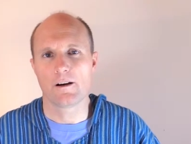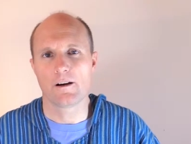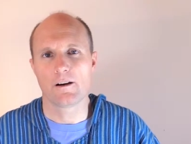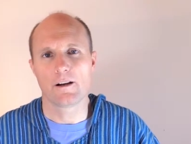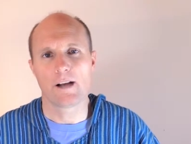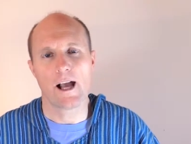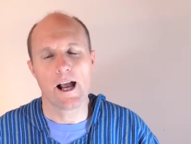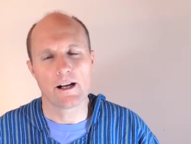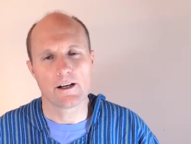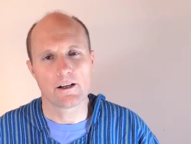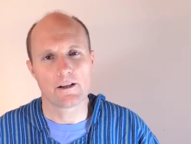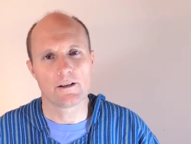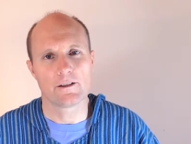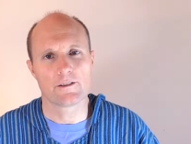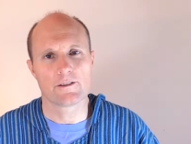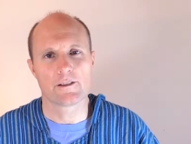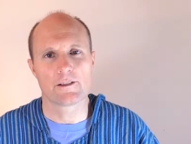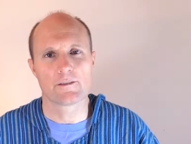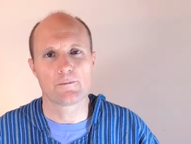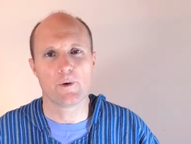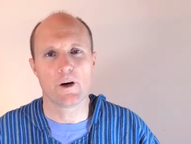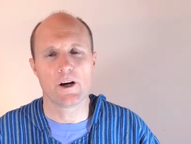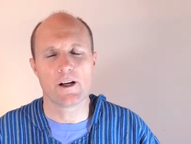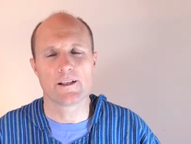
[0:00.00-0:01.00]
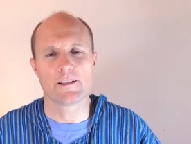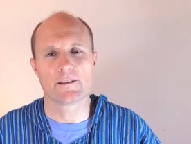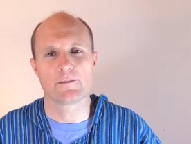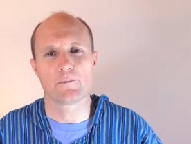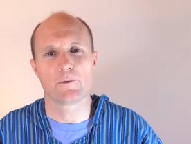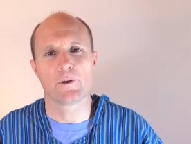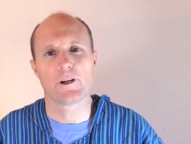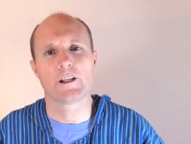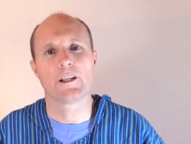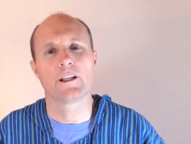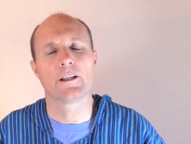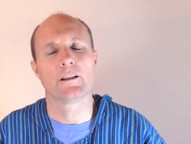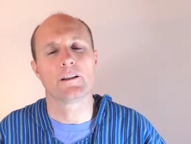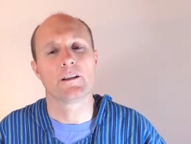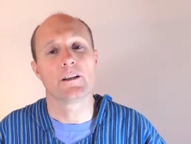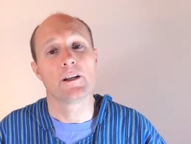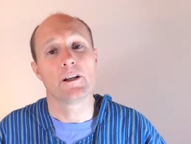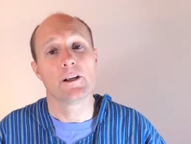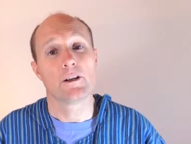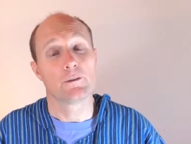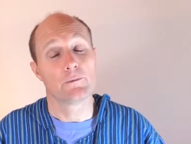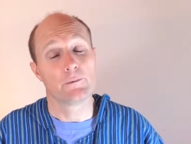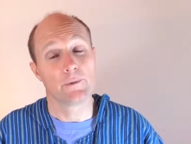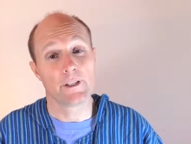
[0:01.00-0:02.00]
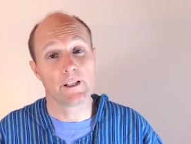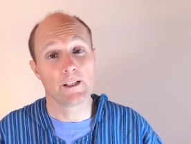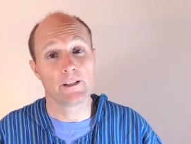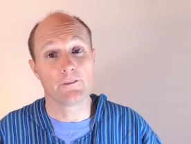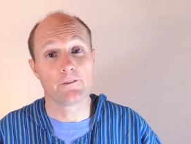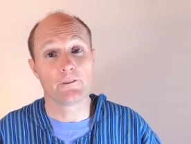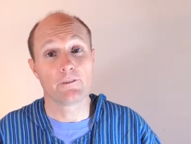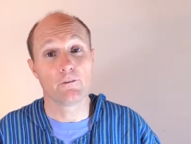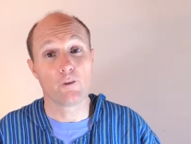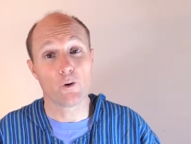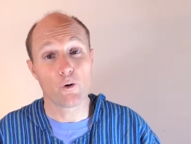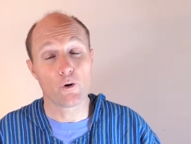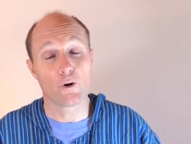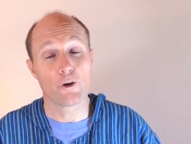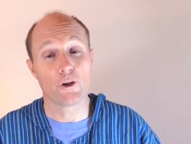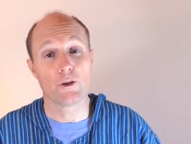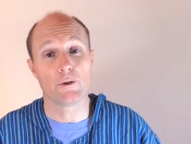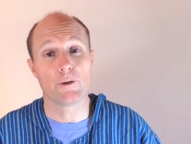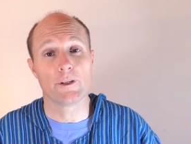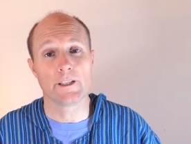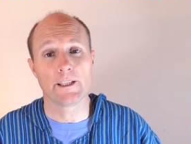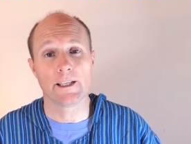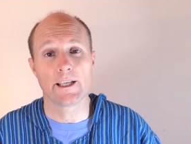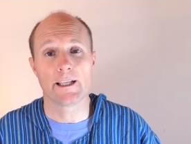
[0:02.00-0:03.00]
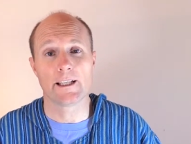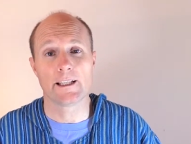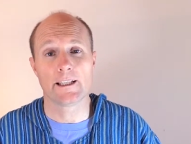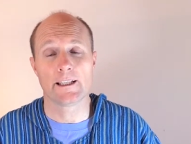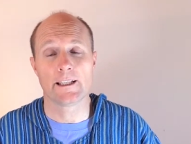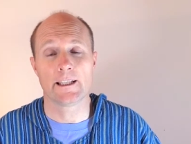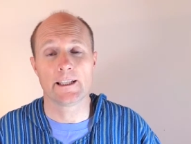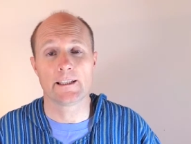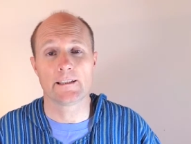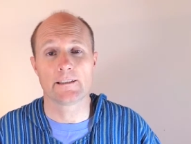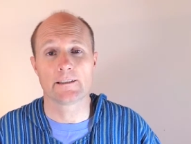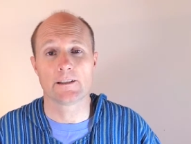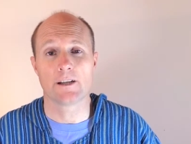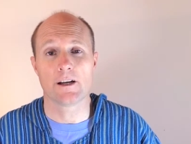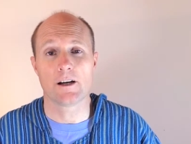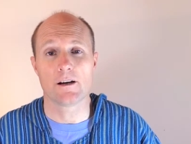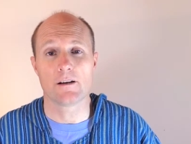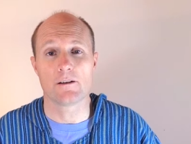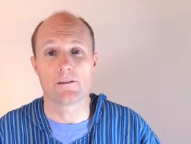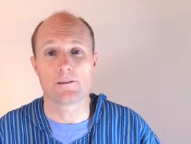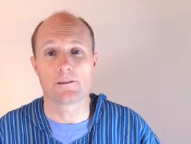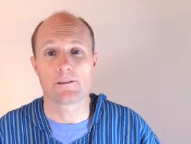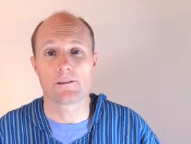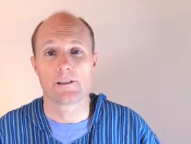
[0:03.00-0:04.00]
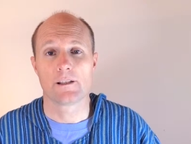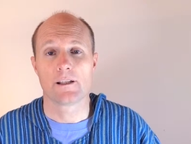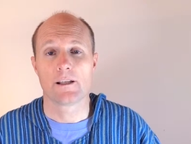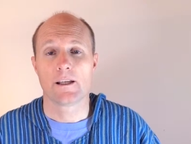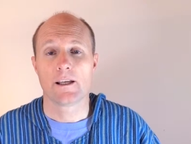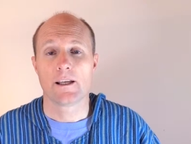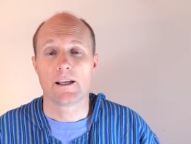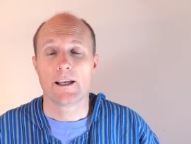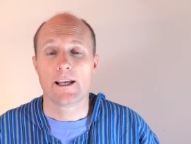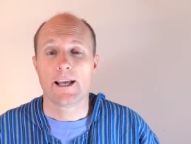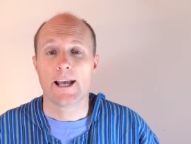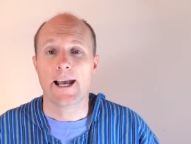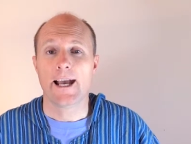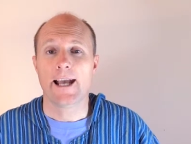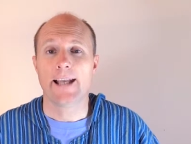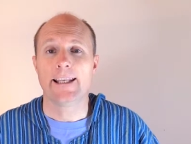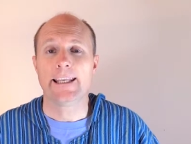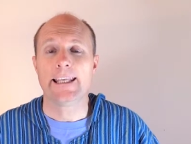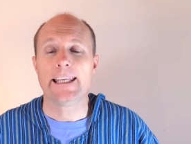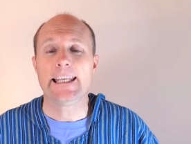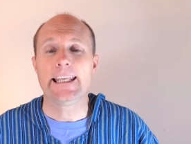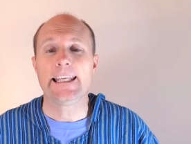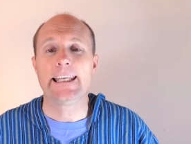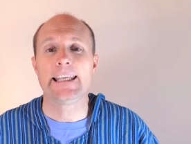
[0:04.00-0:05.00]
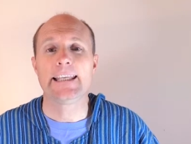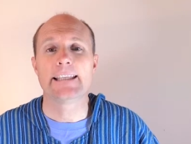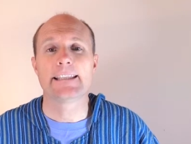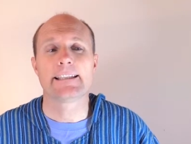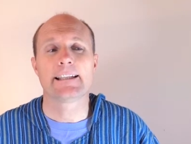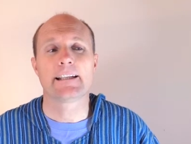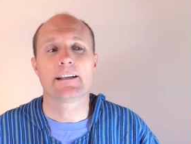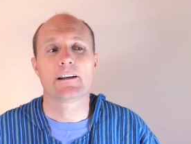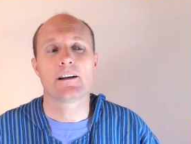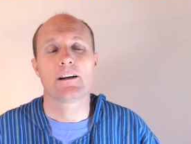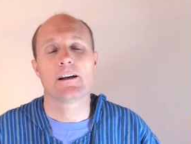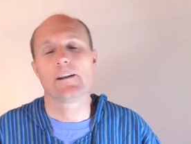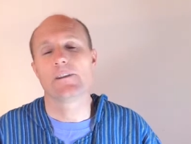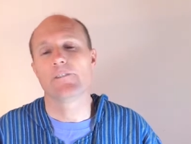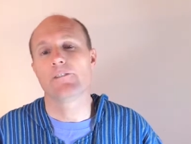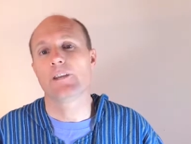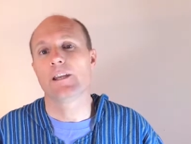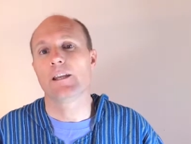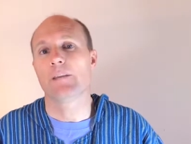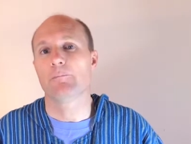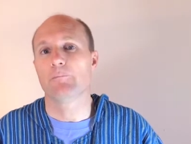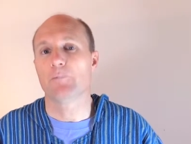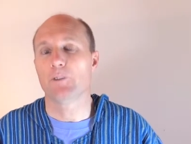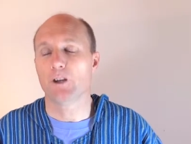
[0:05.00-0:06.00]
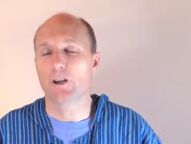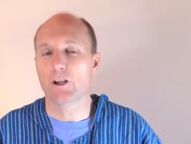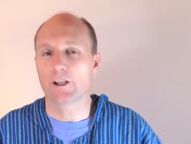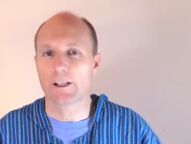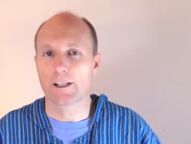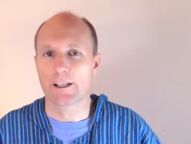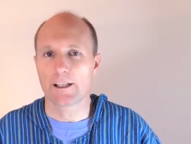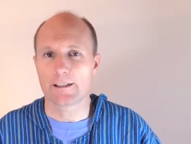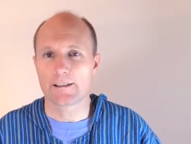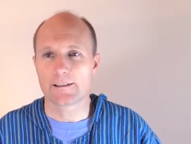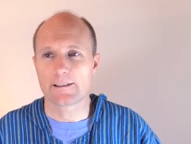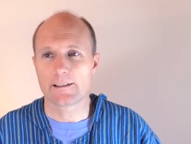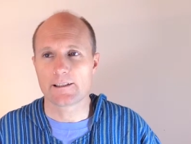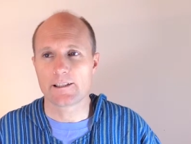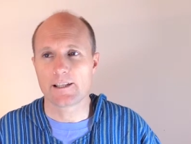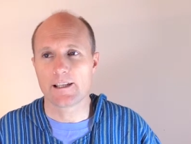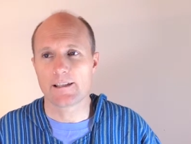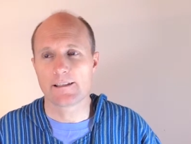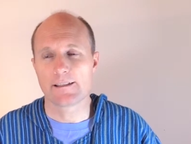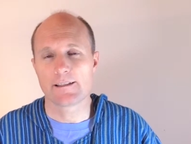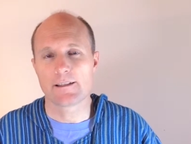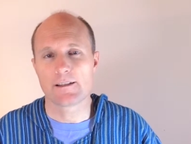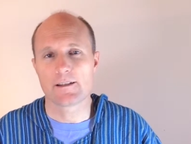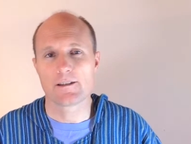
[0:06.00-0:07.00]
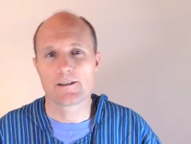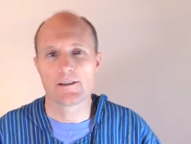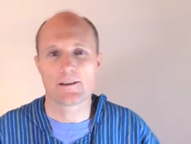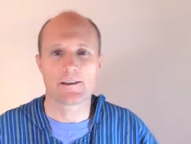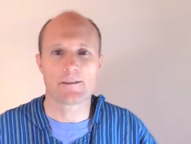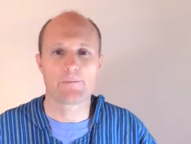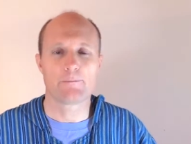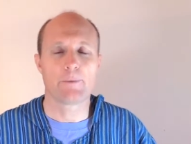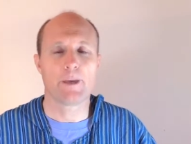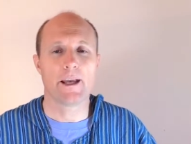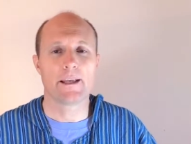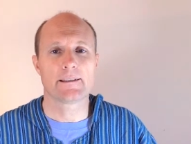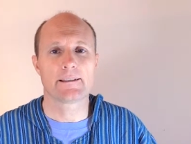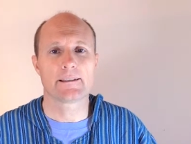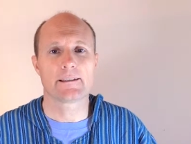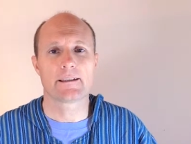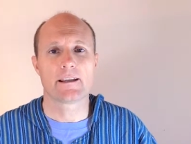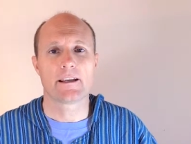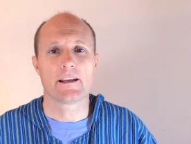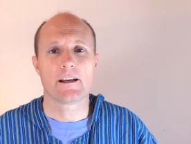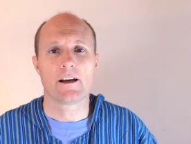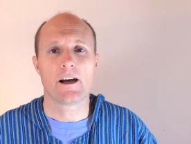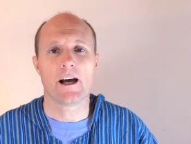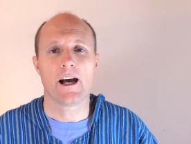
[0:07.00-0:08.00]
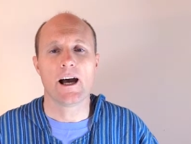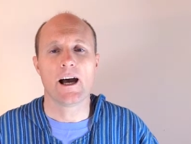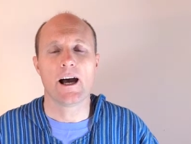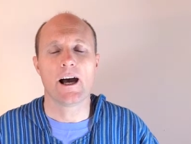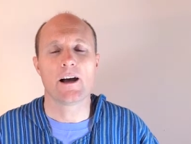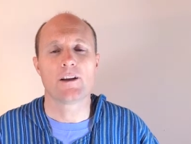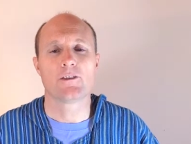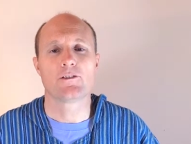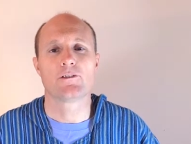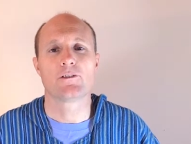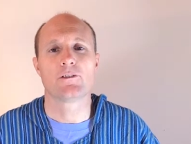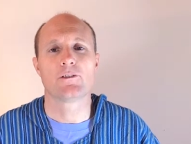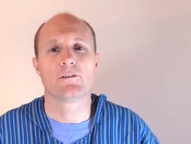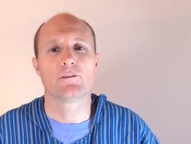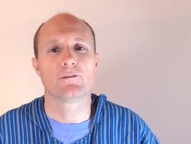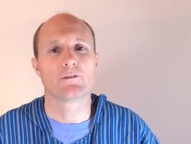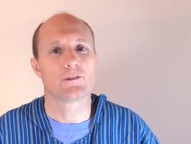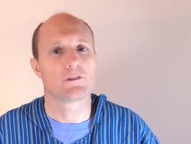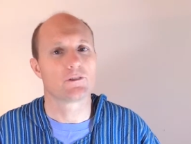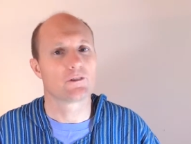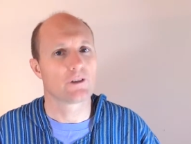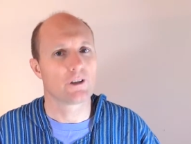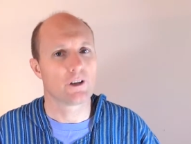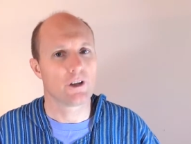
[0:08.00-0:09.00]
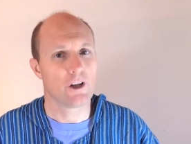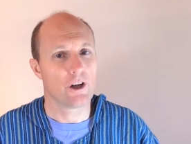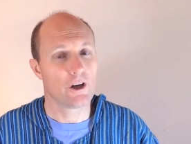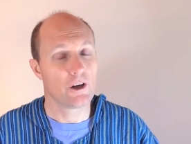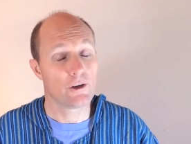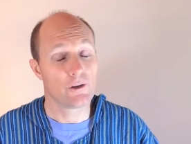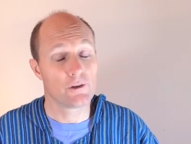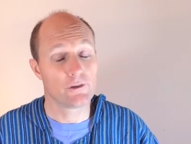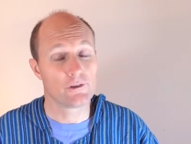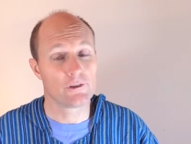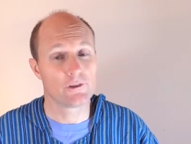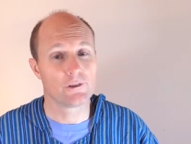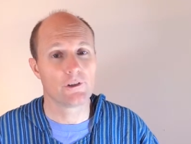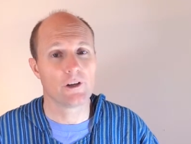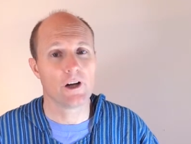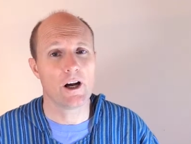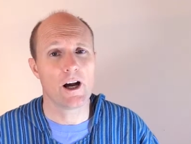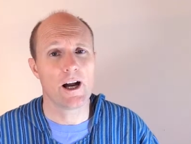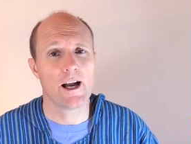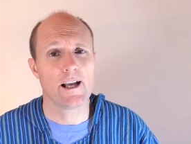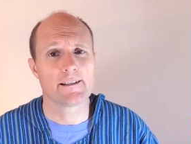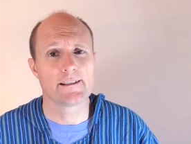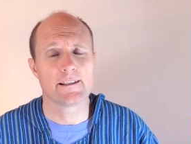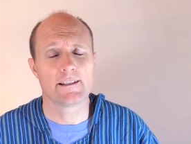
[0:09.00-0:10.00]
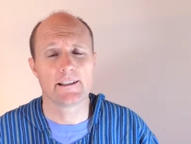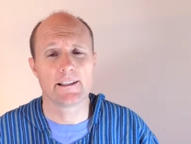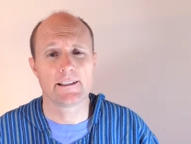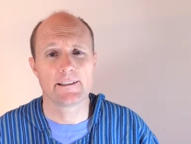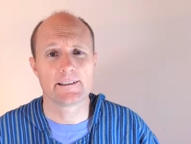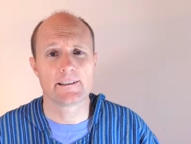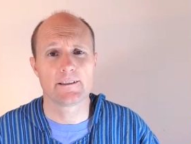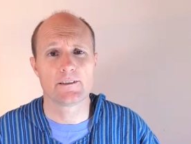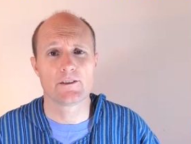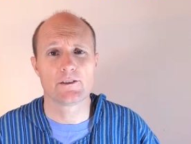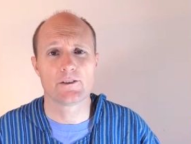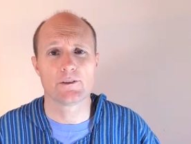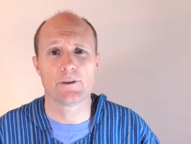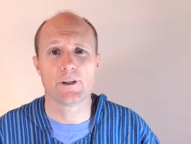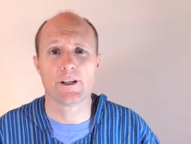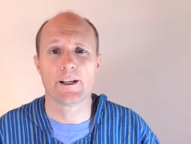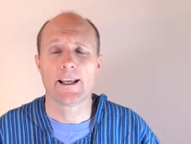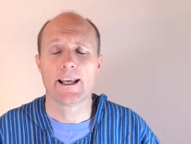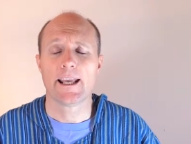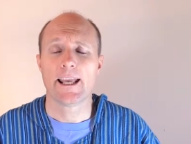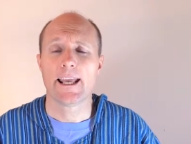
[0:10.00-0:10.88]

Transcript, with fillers: unconscious mind is working really for you in getting these goals. And it is a kind of hypnotic suggestion, so it's best to just close your eyes and listen to it.